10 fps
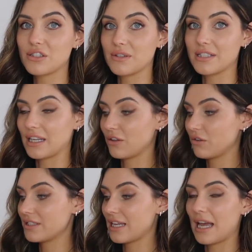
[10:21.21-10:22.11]
so it's like you
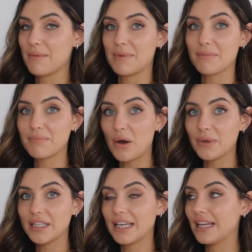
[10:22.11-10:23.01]
can tie a big bow
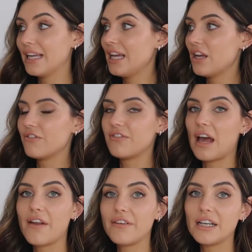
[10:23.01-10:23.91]
in it,
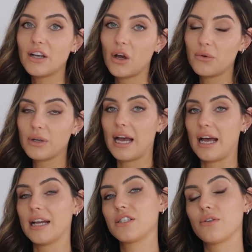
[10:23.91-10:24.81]
very low cut.